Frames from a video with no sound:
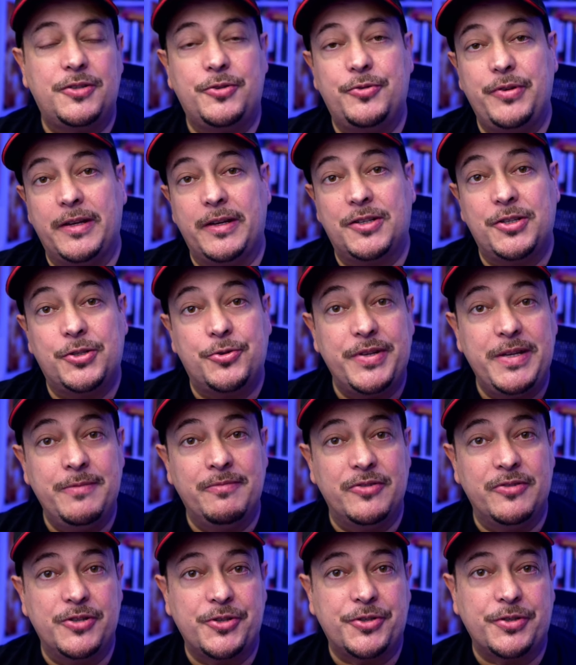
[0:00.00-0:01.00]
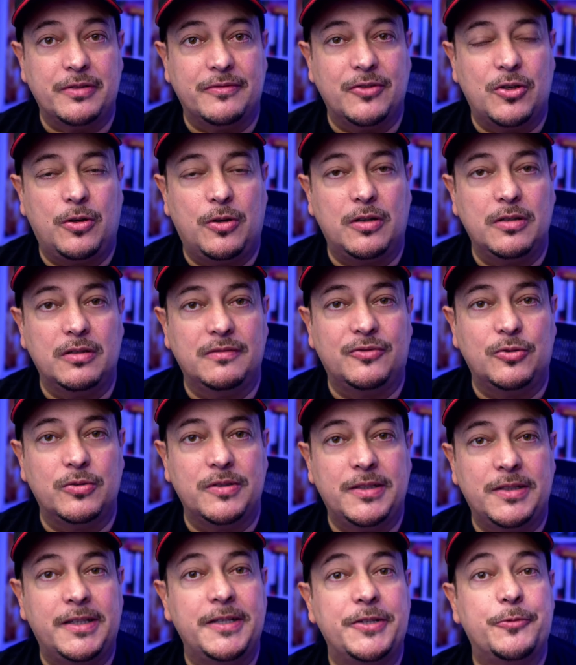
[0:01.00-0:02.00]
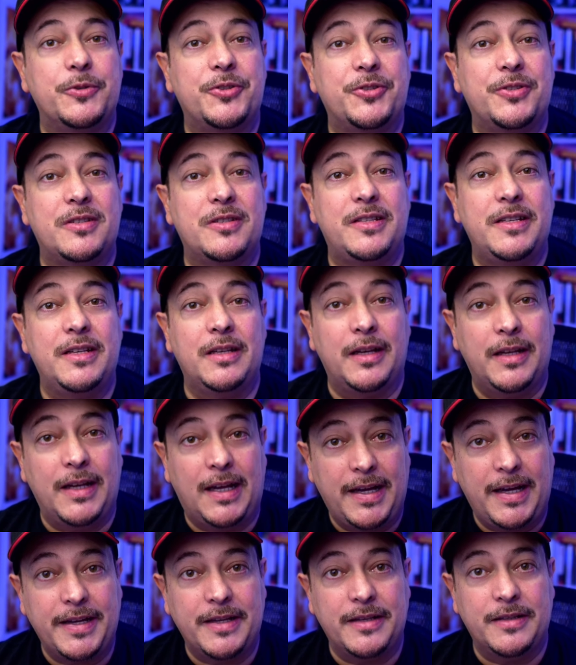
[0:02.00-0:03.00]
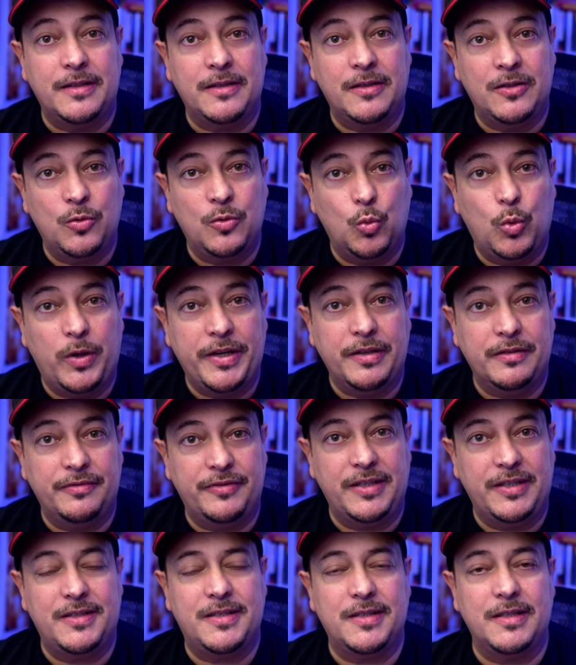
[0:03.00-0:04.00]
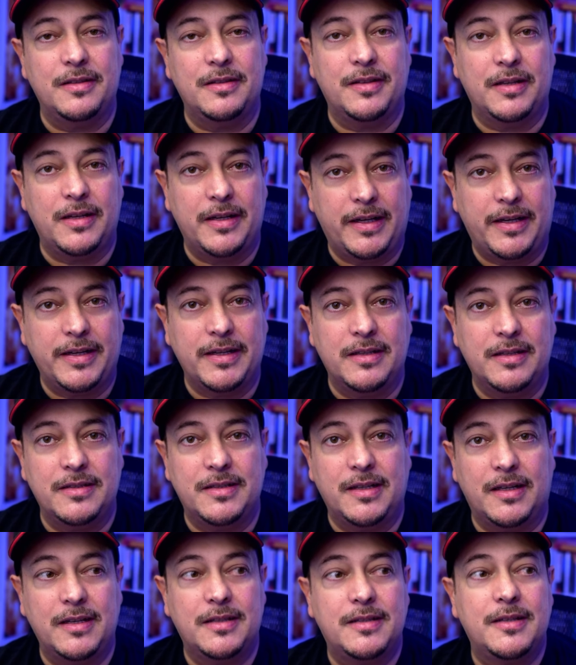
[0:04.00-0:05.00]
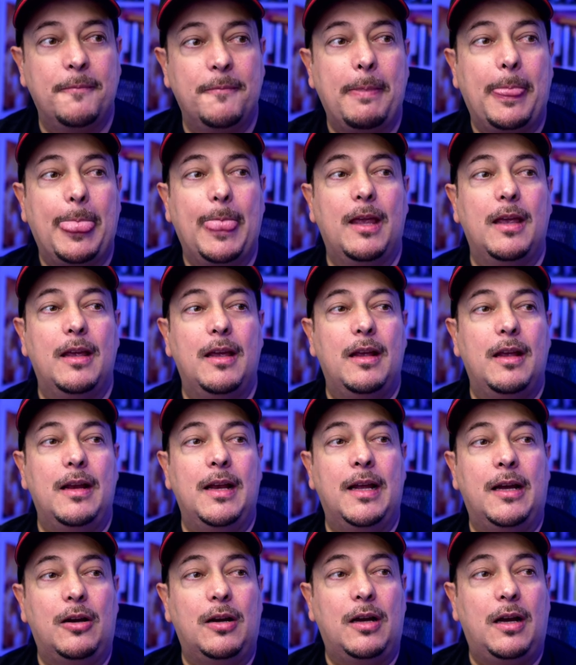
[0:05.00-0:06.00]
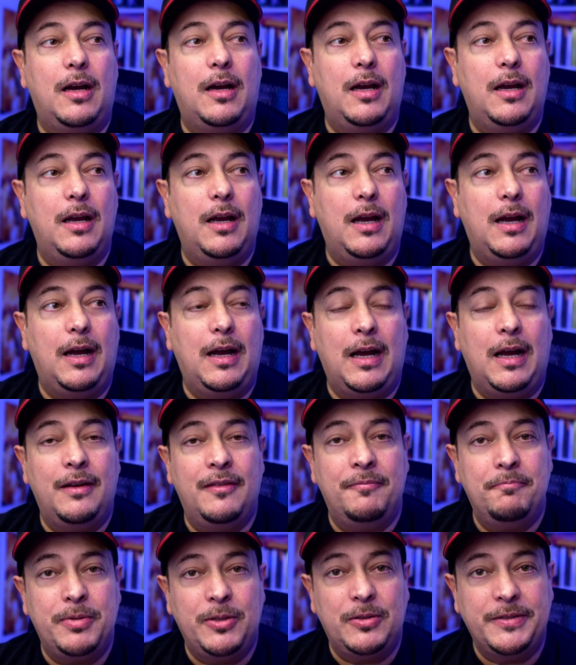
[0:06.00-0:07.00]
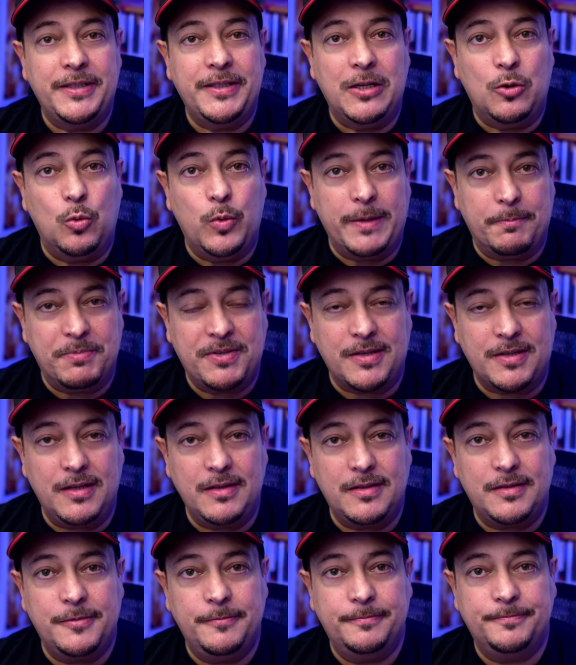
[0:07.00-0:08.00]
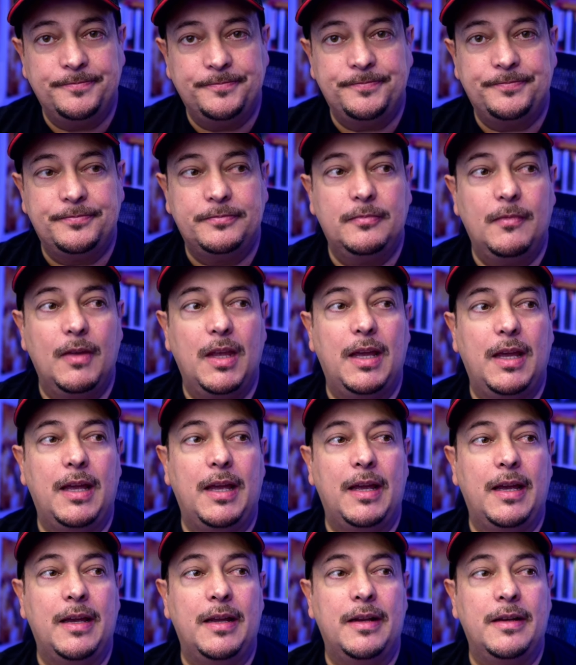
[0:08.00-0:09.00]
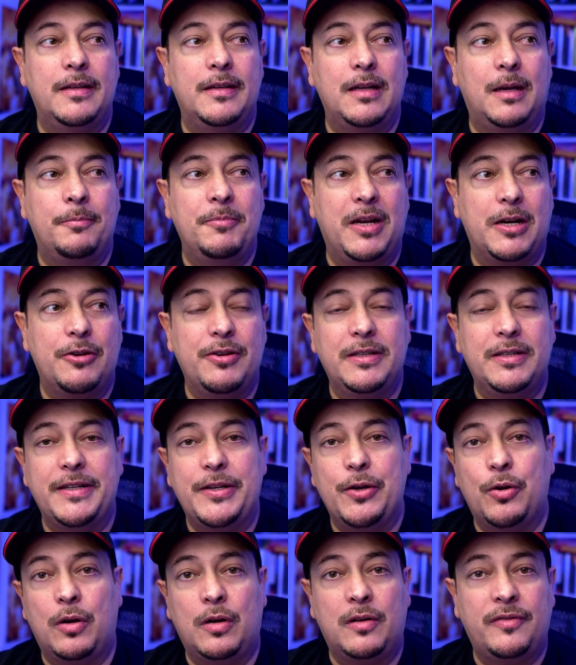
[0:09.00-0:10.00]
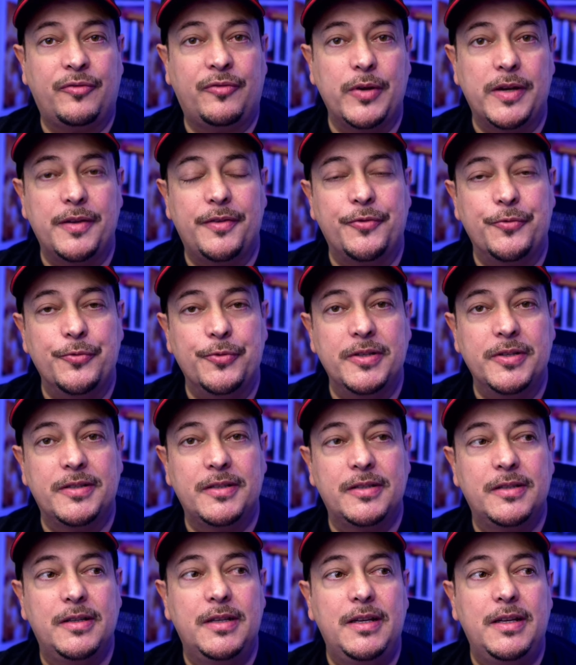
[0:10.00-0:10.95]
extreme version of a carnivore diet, which is the lion way of eating, the lion diet. Now, I'm building a website and I'm currently halfway through it.